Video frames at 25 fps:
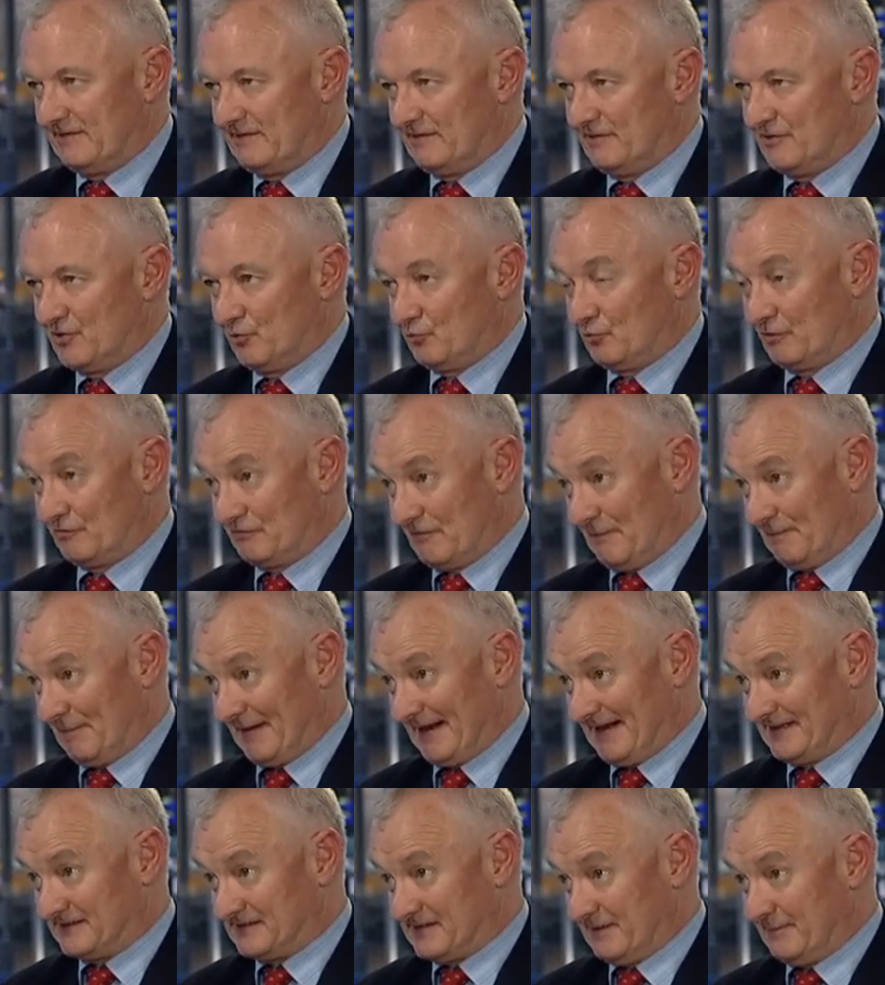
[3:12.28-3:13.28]
oh, that okay. would
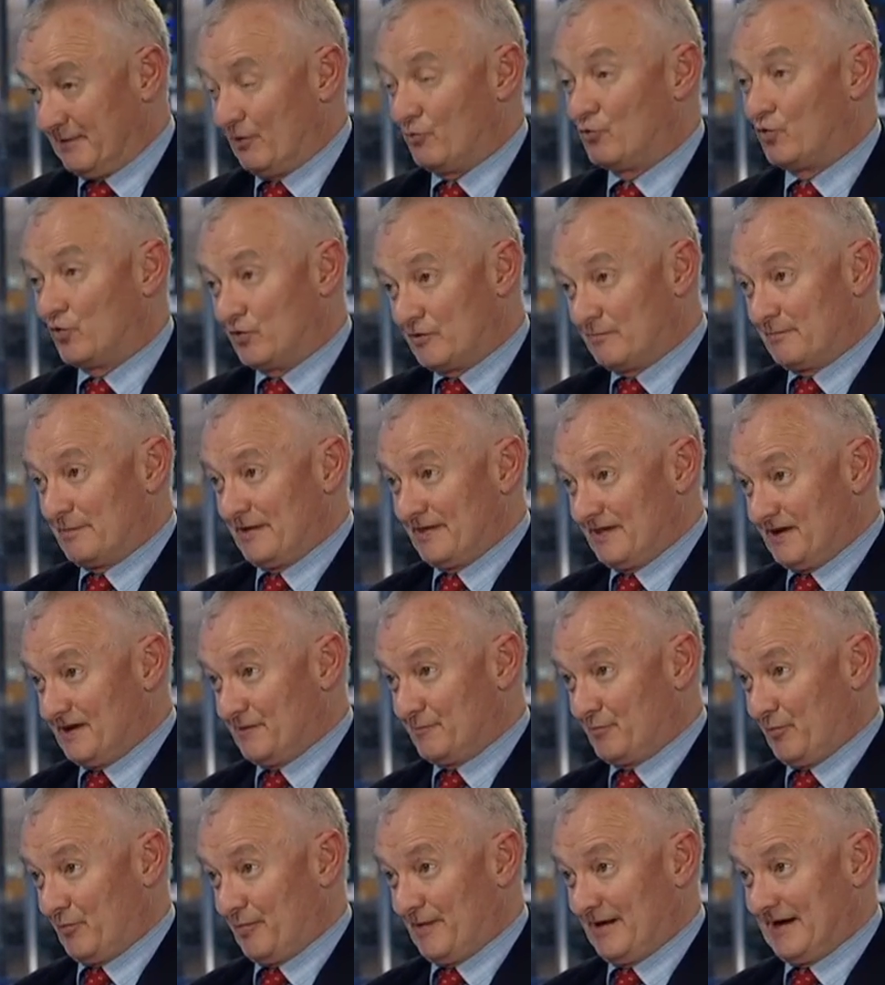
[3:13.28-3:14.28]
replace him. It wouldn't be the
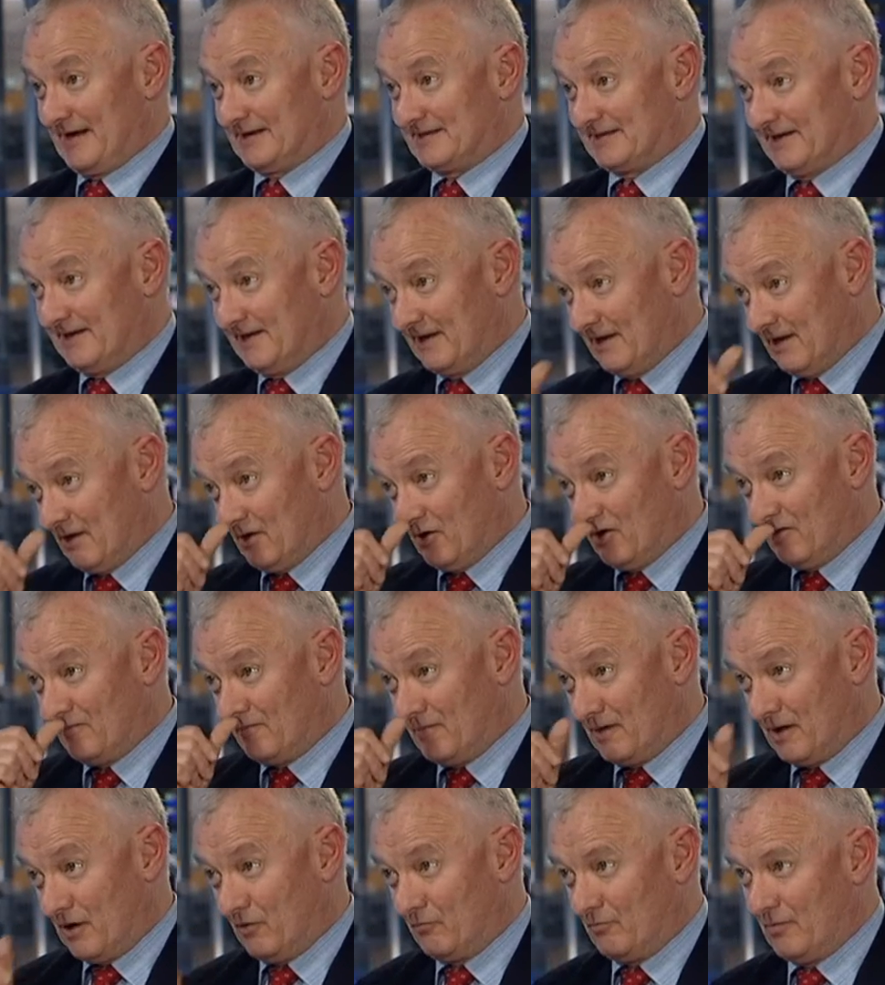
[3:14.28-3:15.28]
Liberal Party, right. on,
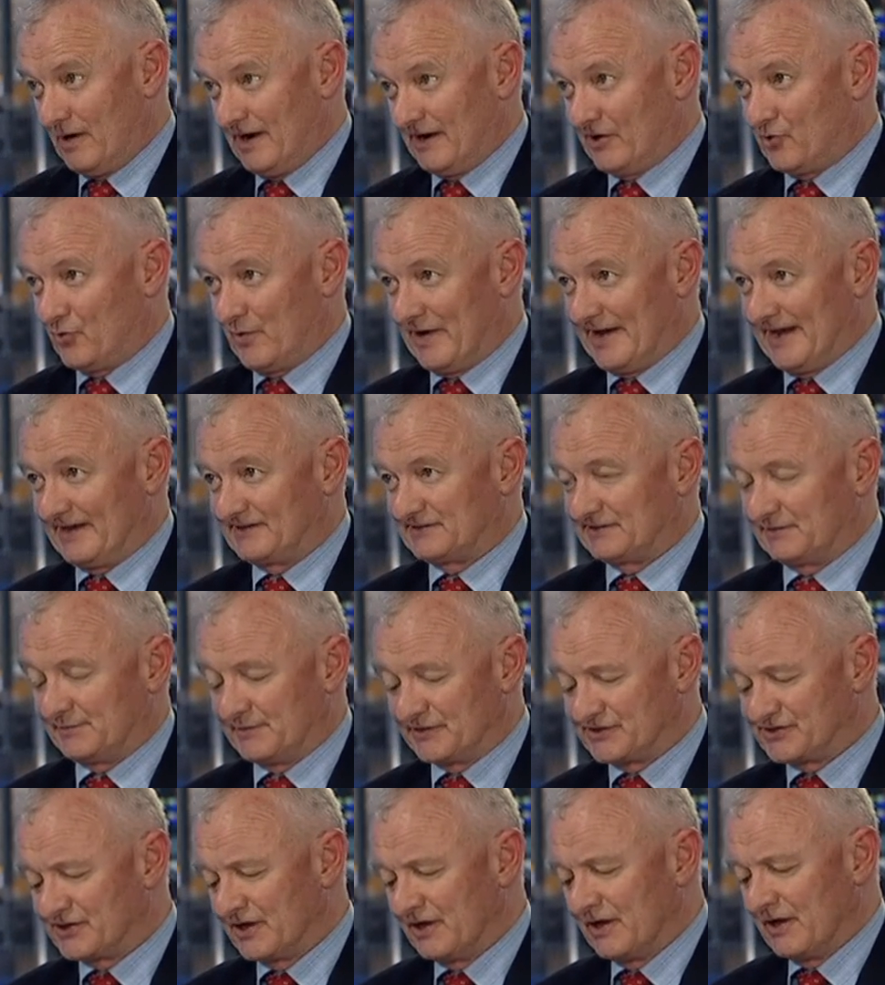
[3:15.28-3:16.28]
on my quick
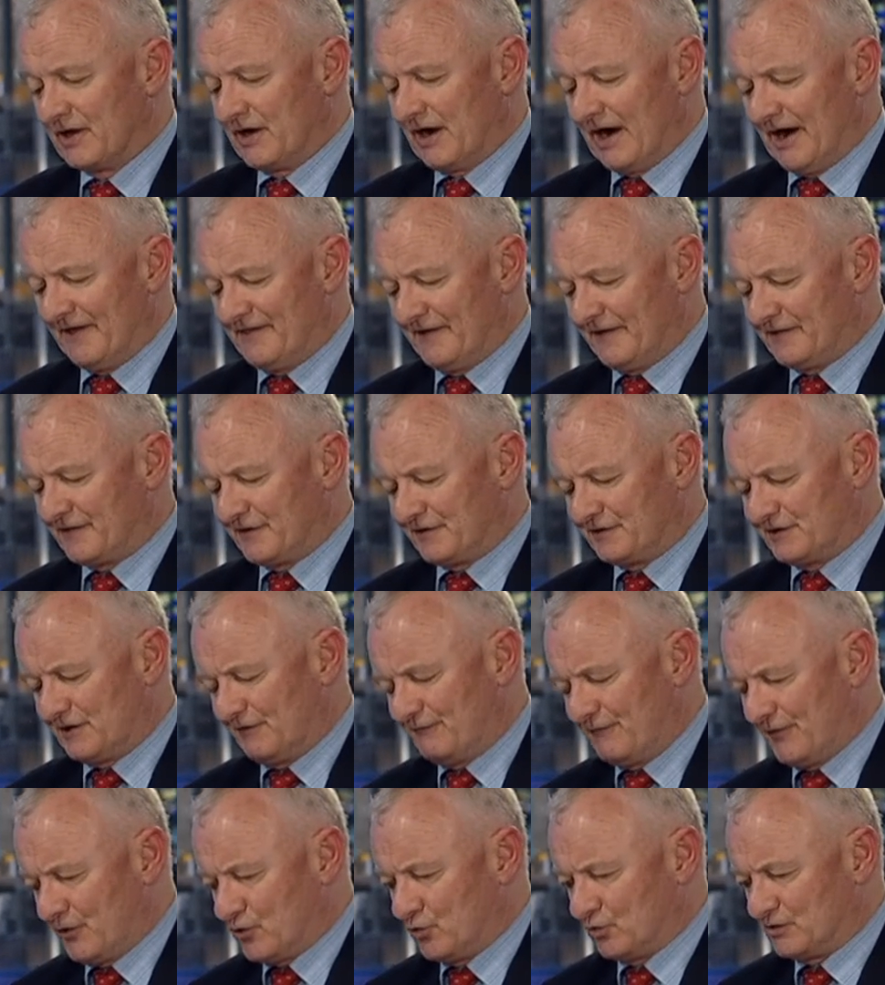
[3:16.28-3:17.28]
estimates. I think the
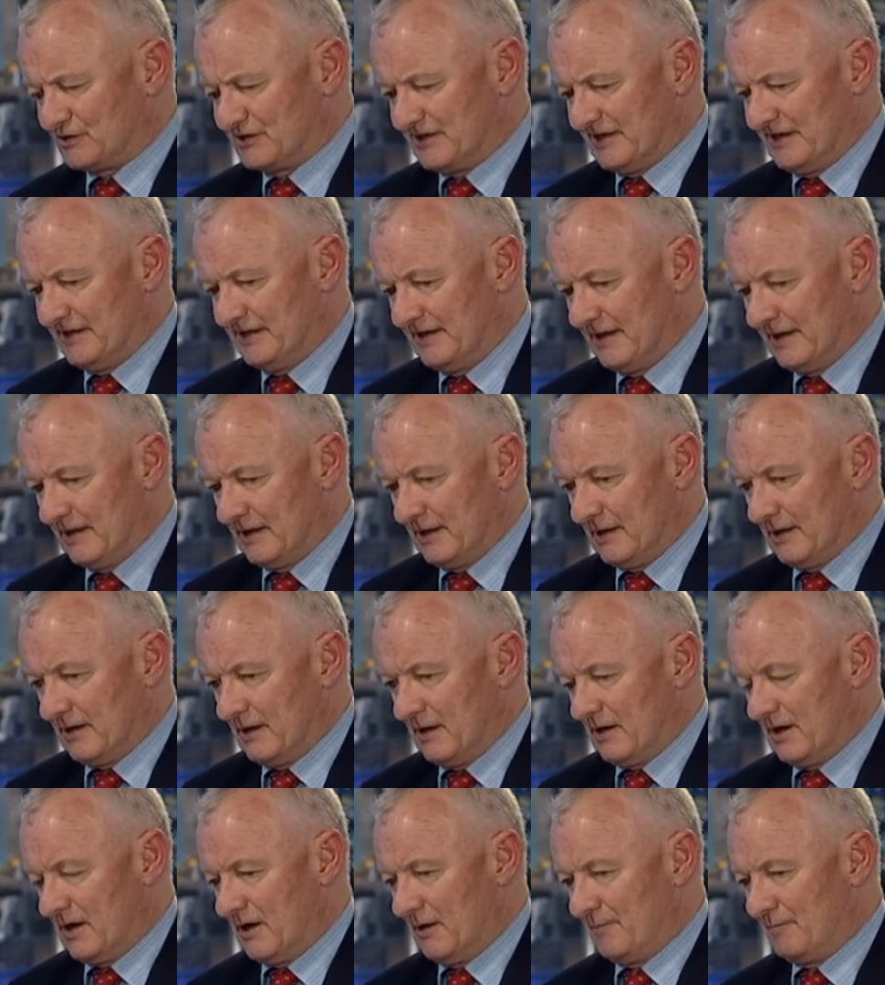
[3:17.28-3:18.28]
difficulty
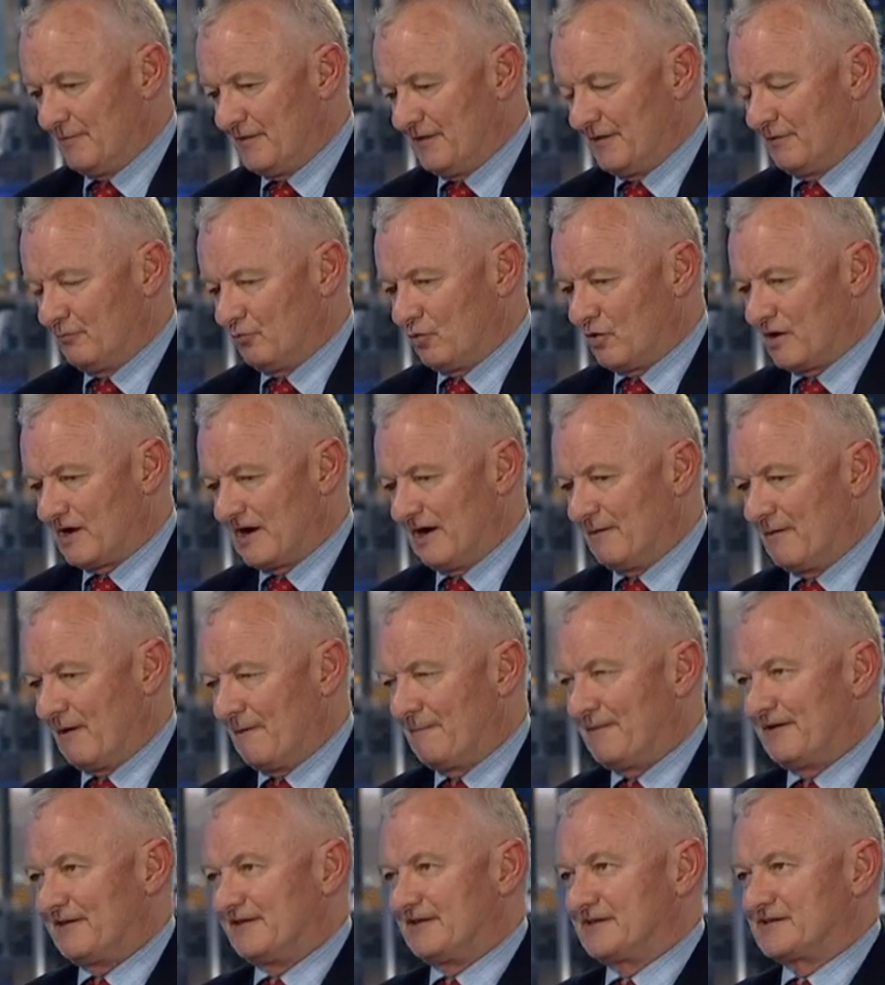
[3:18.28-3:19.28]
um, that will come
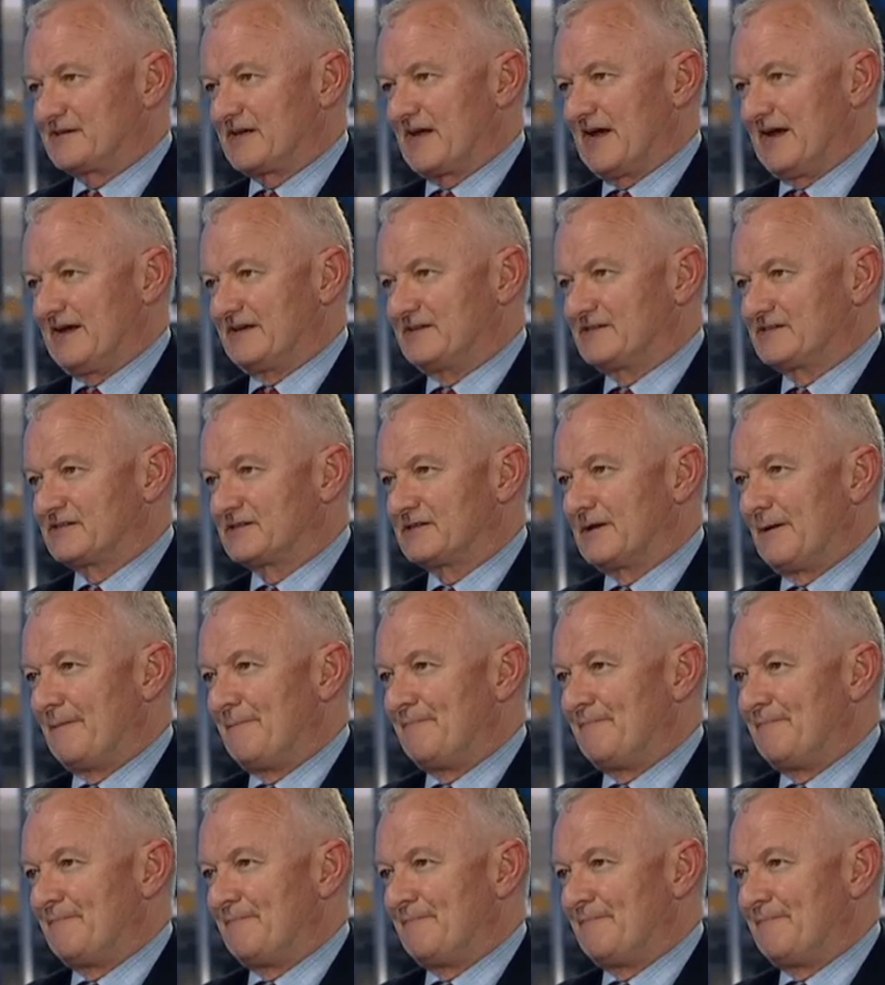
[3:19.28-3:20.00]
up in this case